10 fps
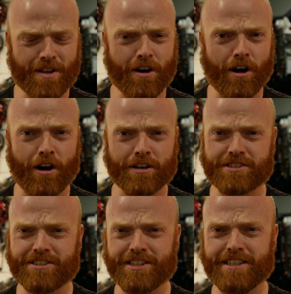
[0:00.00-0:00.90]
Oh
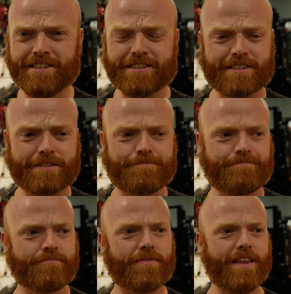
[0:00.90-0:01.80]
Jesus,
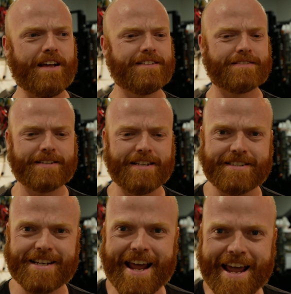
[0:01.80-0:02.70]
that is
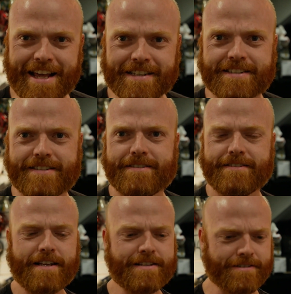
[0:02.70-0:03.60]
intense.
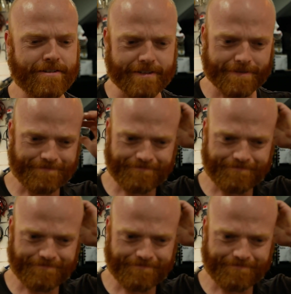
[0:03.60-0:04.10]
That's like,